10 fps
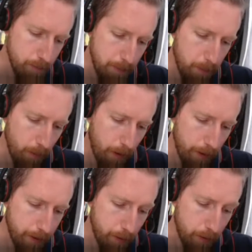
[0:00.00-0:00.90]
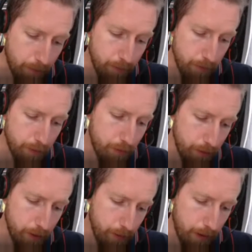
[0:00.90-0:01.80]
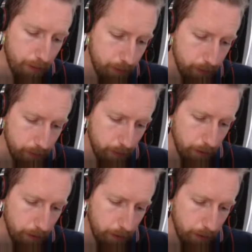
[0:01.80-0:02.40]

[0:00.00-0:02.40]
people like through the UN, through